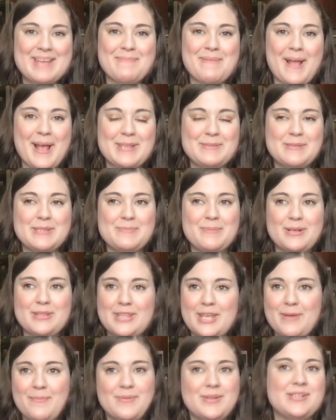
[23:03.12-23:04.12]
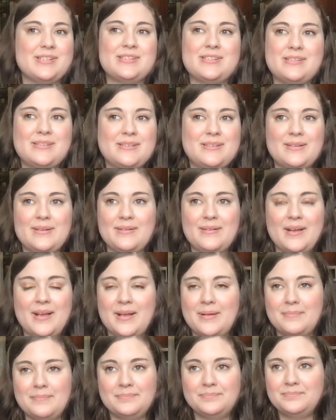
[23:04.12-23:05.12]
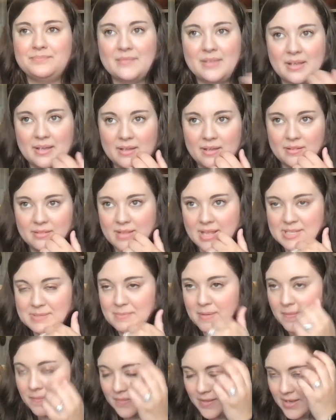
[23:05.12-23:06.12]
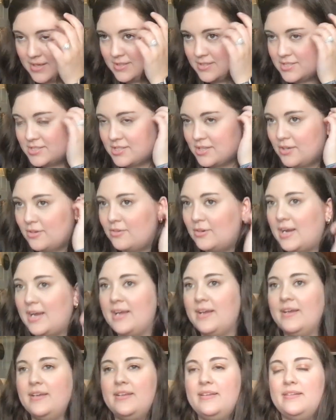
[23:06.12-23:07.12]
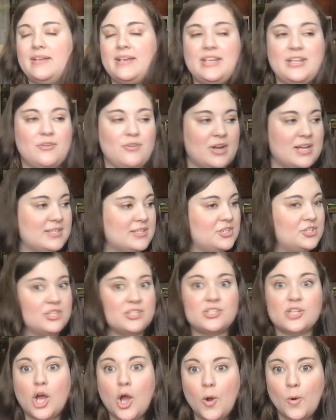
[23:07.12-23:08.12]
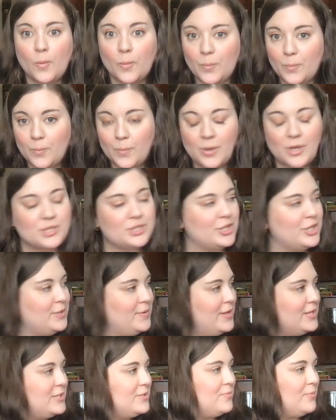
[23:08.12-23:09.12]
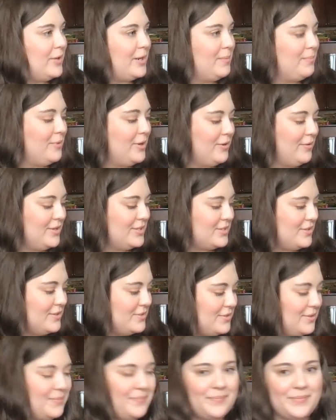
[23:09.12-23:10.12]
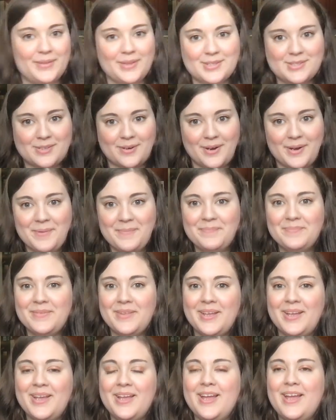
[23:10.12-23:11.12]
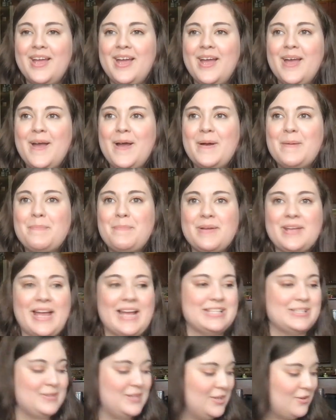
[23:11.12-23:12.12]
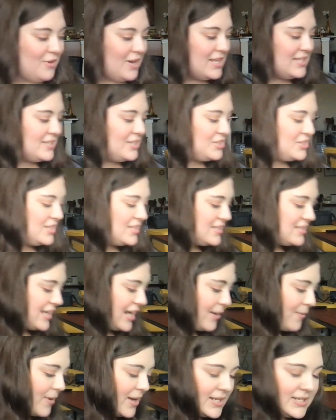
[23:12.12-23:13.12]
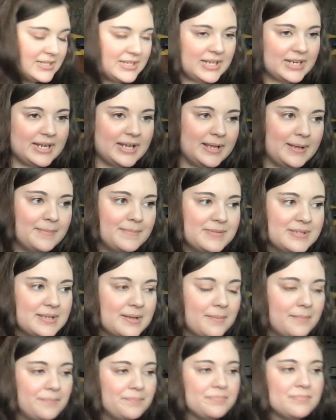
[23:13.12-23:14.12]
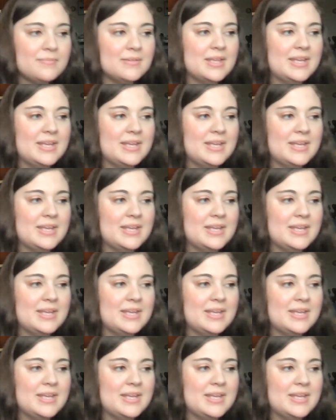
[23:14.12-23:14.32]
My husband's birthday was last month, and so he cross stitches. Oh, I'll show you his work in progress also. Sorry. But yeah, so he cross stitches, and I wanted to get him some.